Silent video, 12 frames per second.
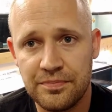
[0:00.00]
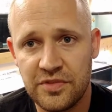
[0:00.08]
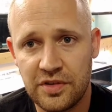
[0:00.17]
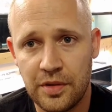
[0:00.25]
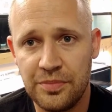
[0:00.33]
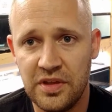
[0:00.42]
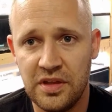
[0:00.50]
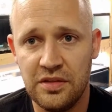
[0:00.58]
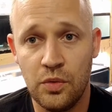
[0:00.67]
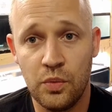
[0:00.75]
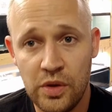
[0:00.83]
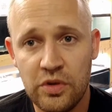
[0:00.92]
something
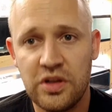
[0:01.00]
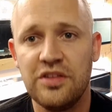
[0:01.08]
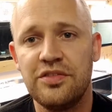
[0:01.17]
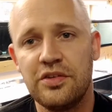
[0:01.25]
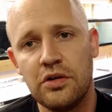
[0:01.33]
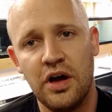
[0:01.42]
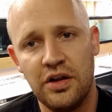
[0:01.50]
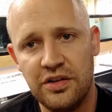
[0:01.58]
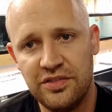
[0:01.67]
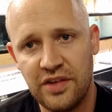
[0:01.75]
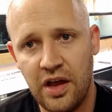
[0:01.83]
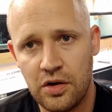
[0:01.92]
that we would consider
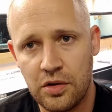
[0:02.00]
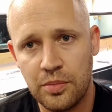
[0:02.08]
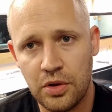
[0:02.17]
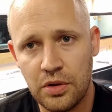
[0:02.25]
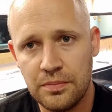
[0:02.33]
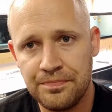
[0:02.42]
undesirable.